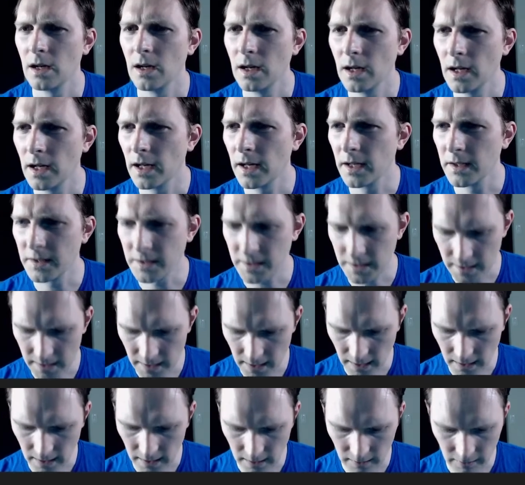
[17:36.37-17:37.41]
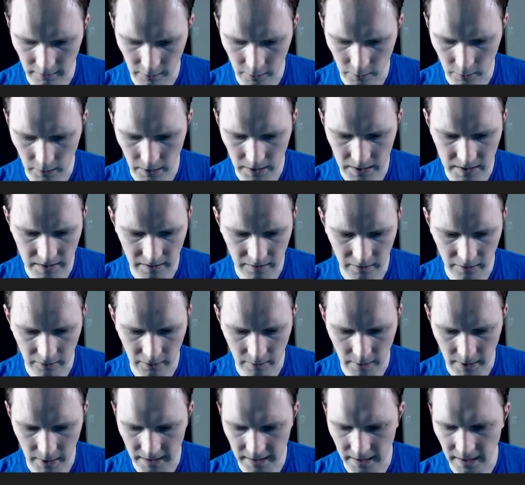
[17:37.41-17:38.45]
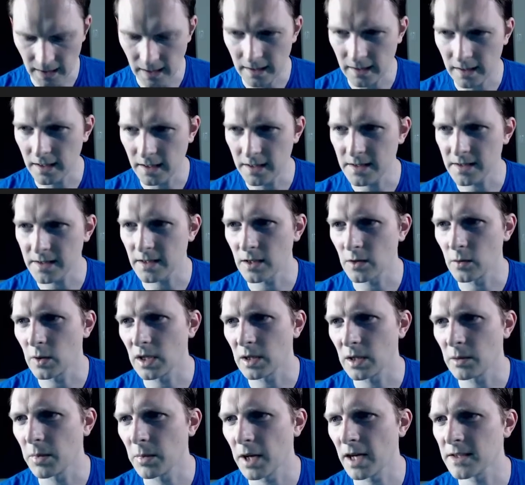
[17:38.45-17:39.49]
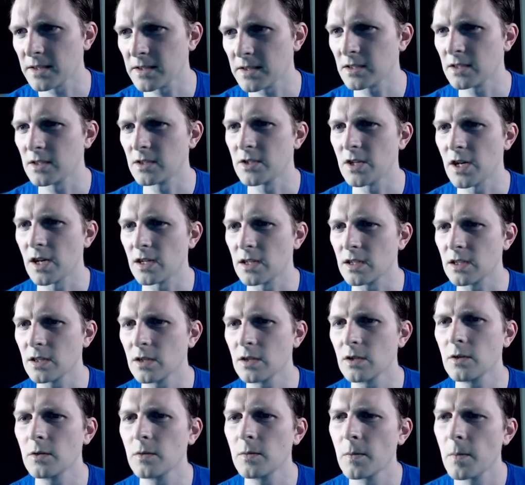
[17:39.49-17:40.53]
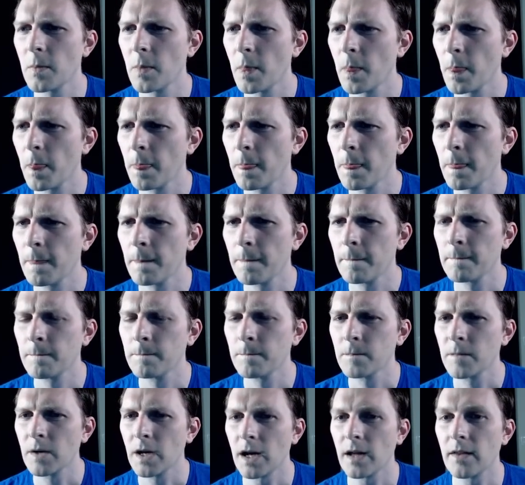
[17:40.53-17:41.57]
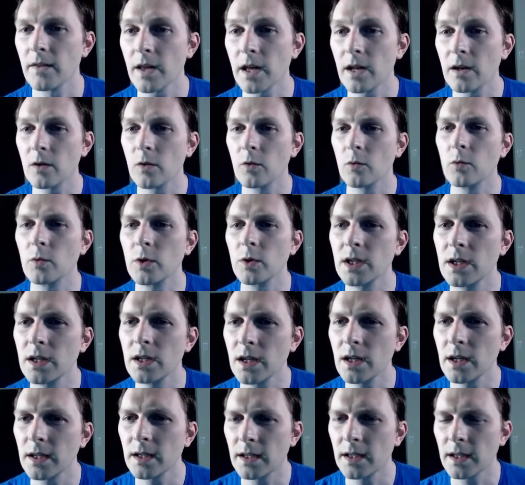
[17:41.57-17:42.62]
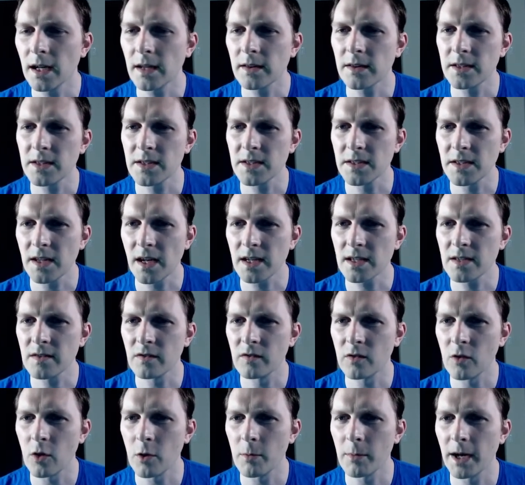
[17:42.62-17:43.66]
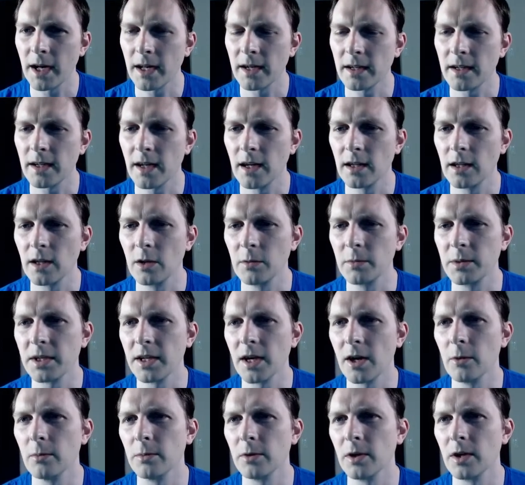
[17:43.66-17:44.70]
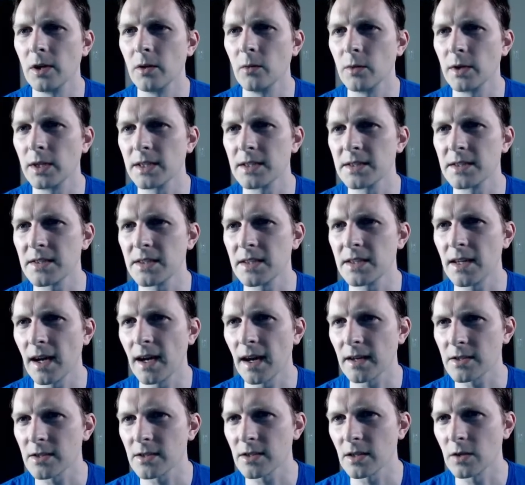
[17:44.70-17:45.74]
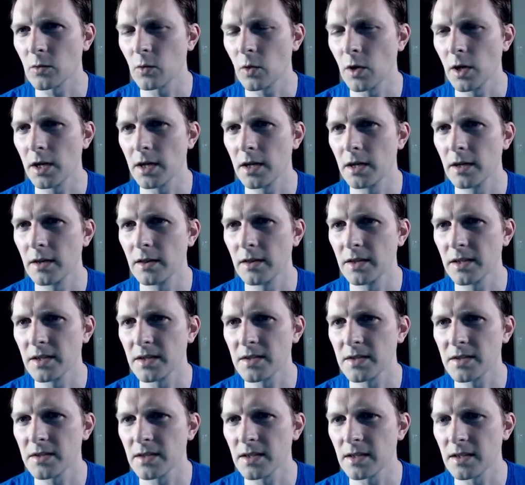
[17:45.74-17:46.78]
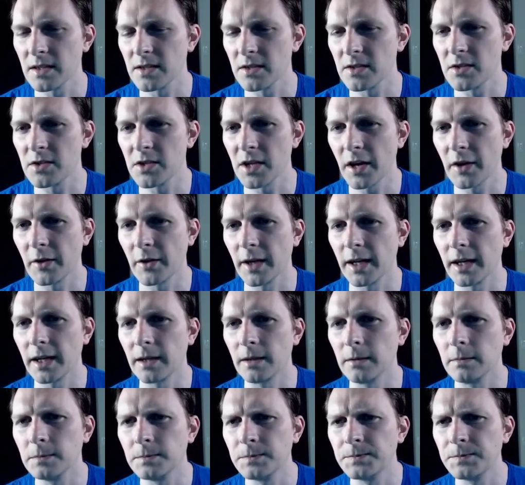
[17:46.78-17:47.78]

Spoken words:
And then if we want to format that nicely, we can pass it to JQ. And then we get this nice formatted LLB output, and we can see actually what this is generating.